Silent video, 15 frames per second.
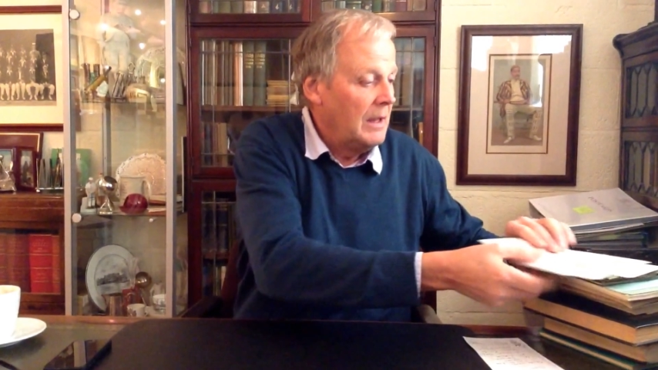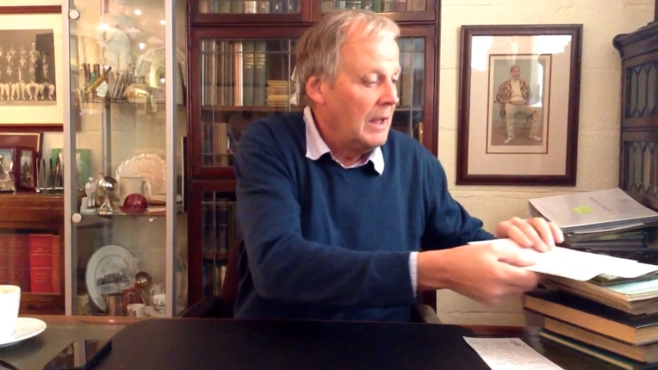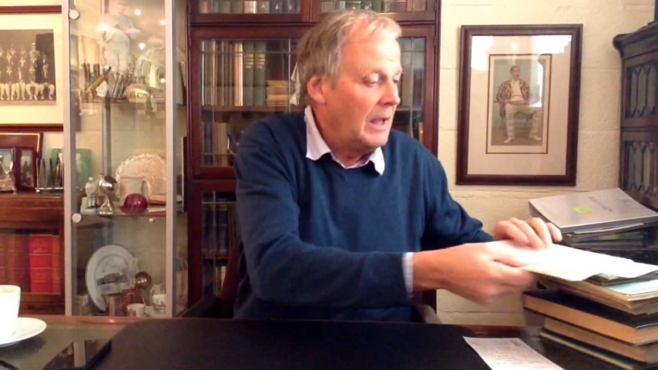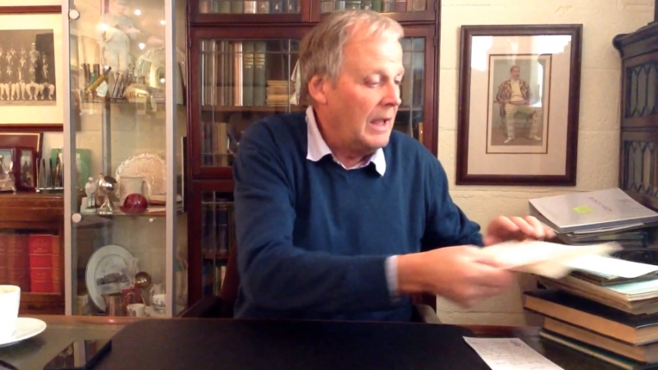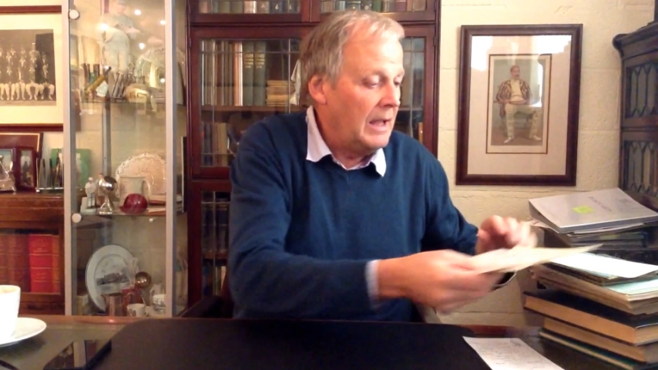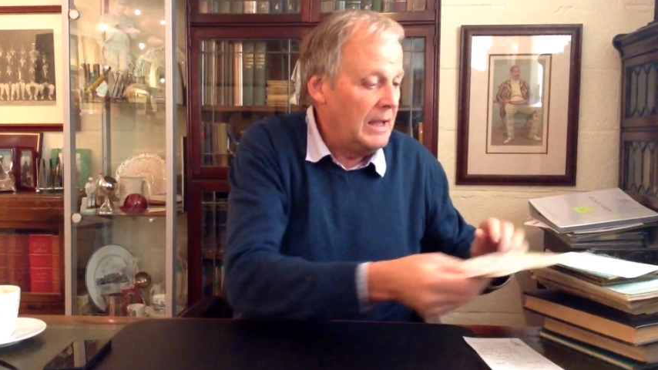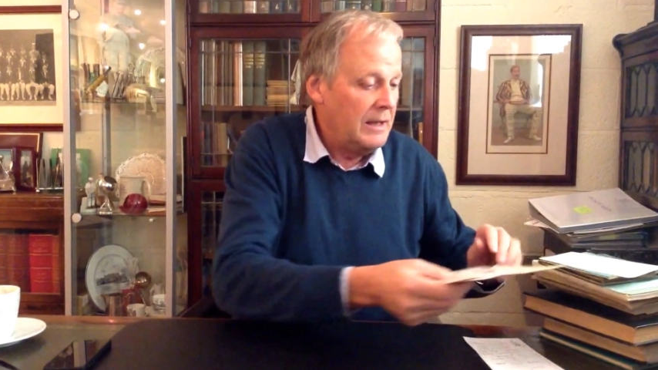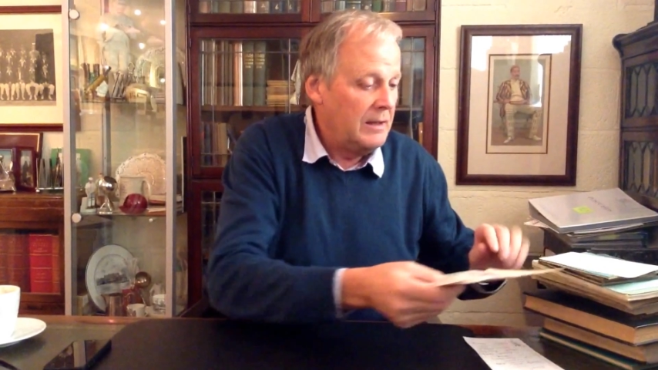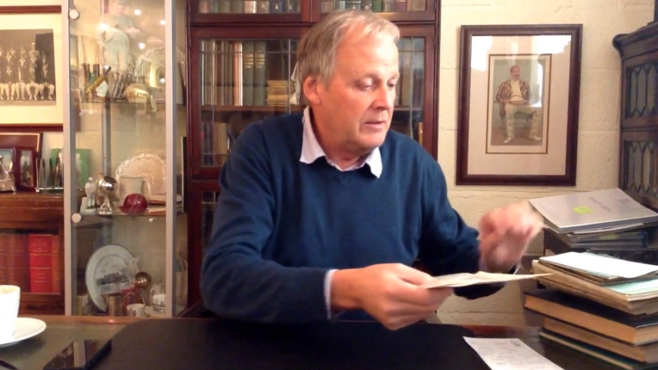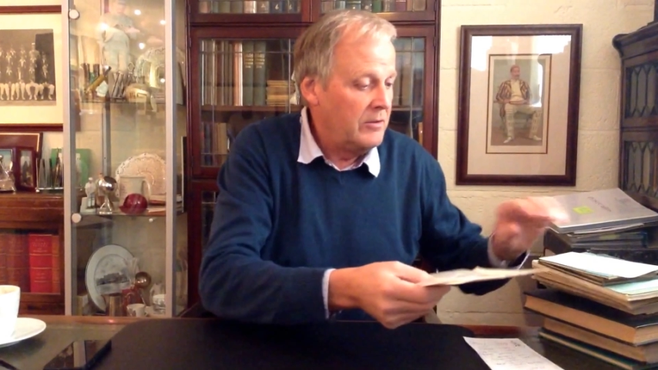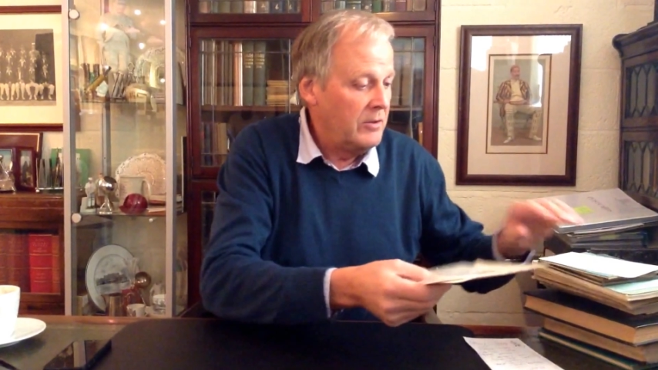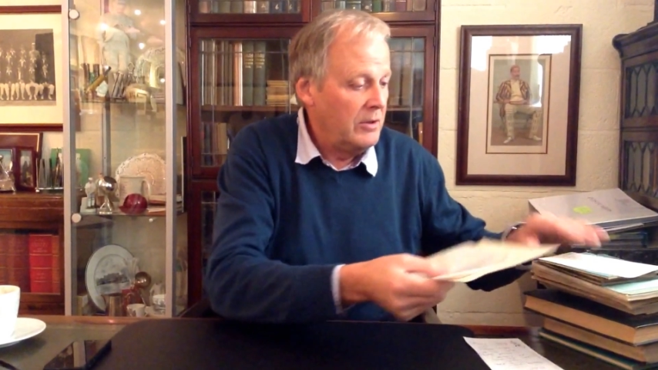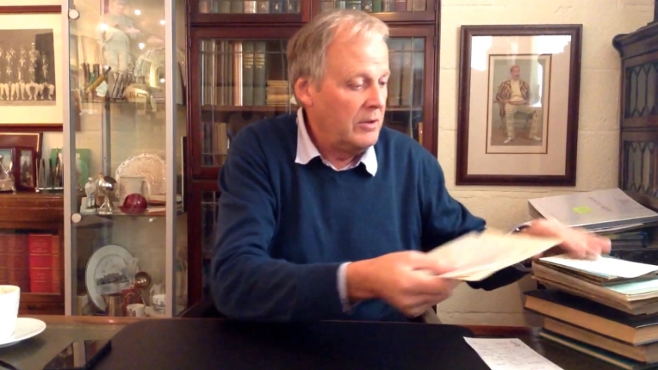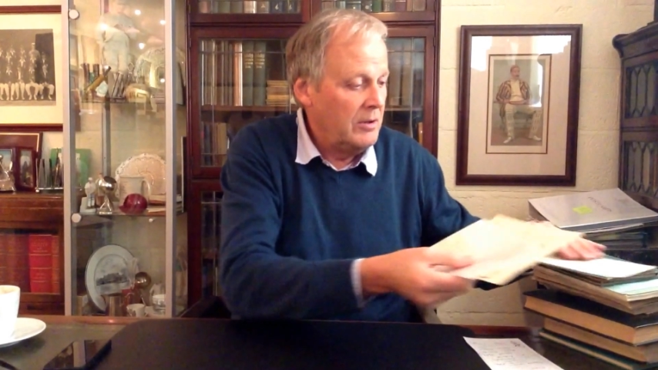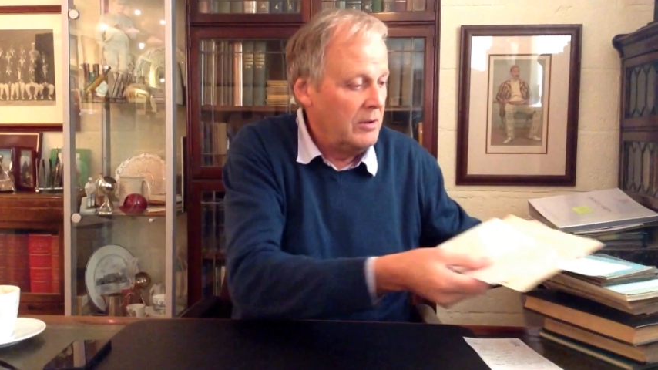
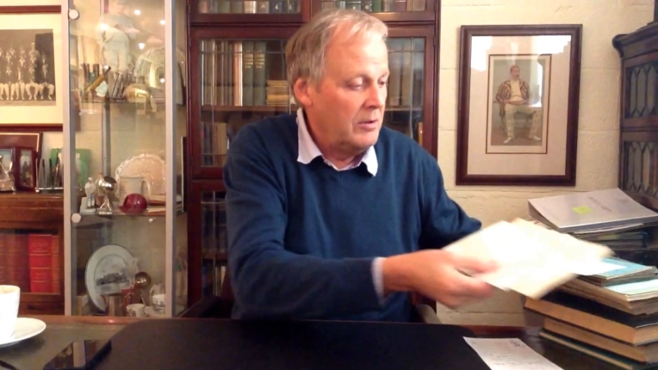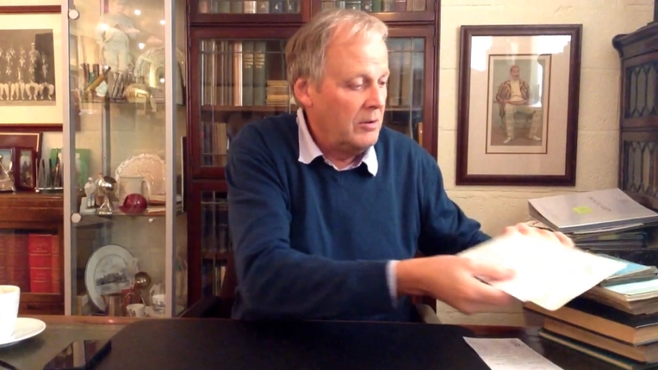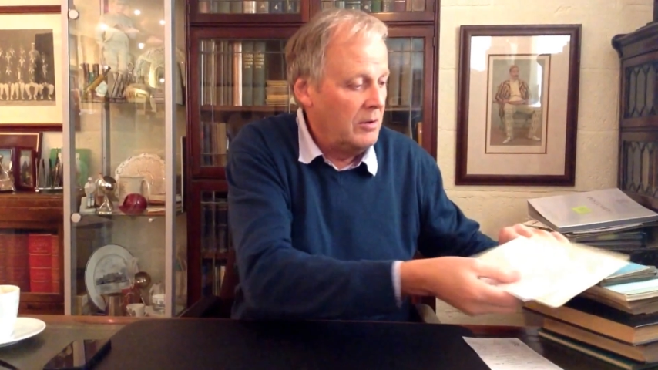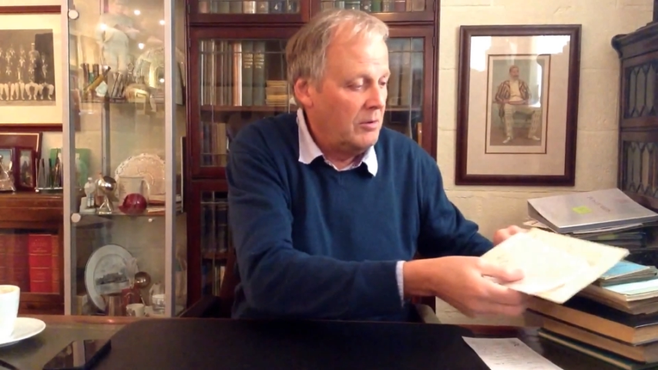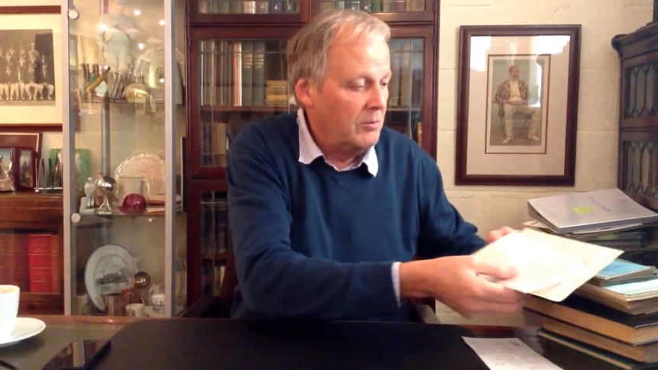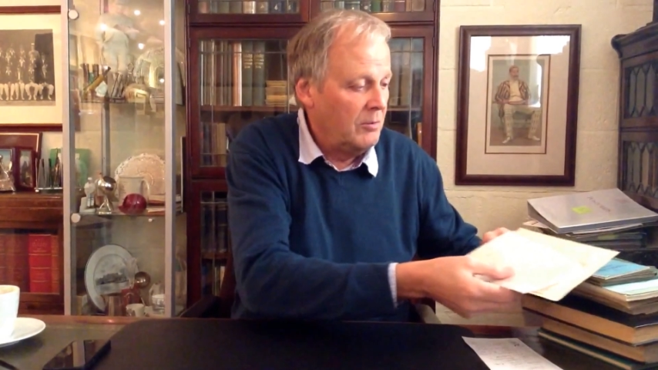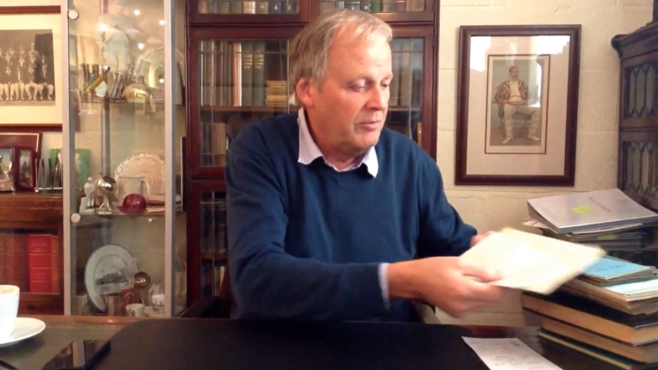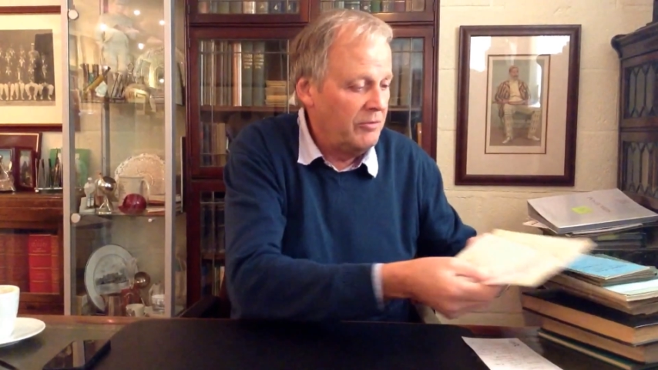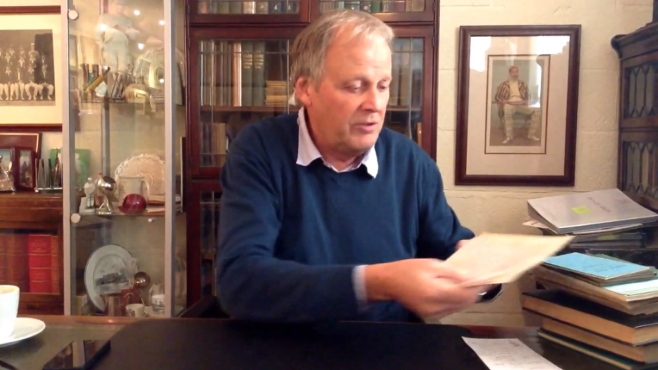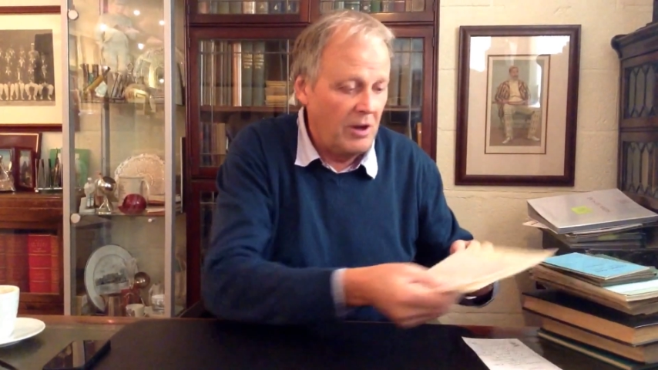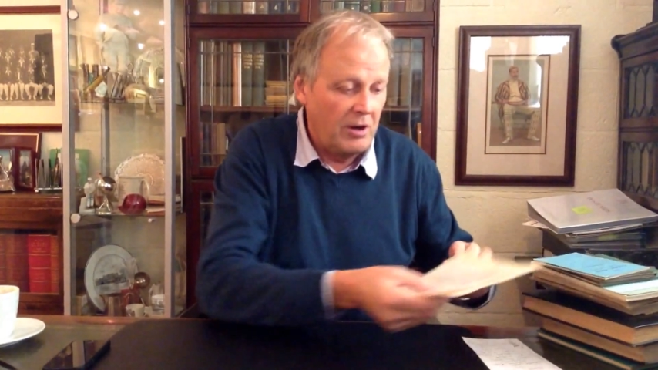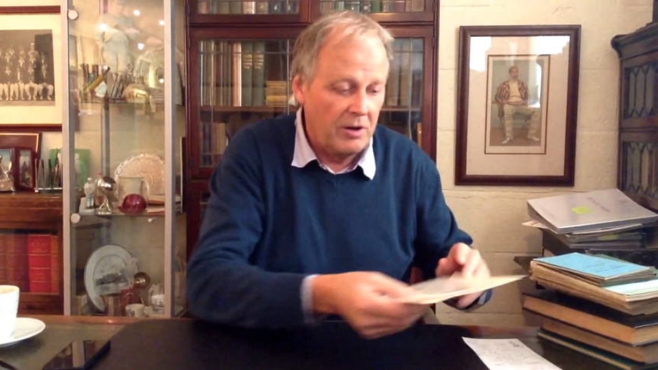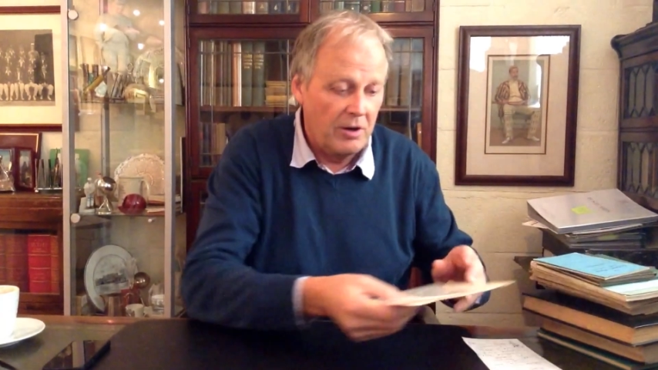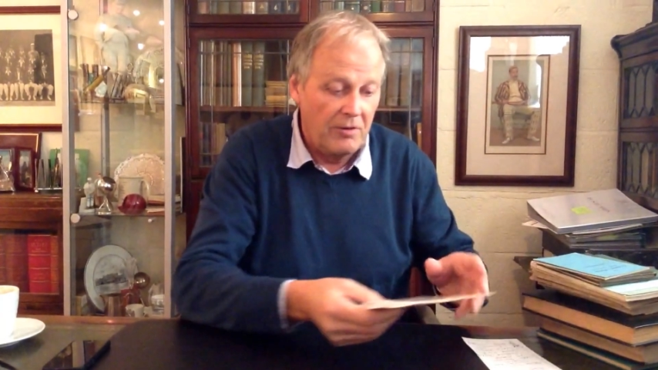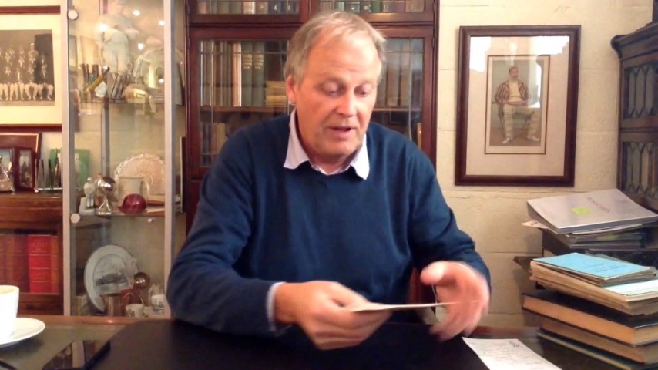and we've
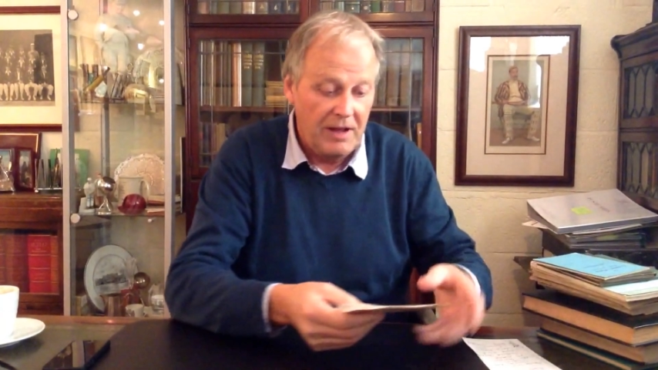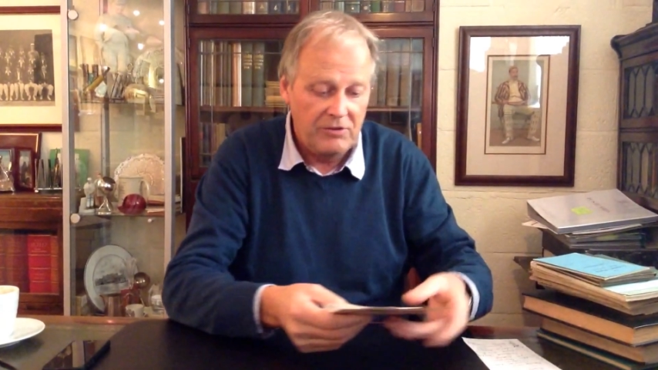started off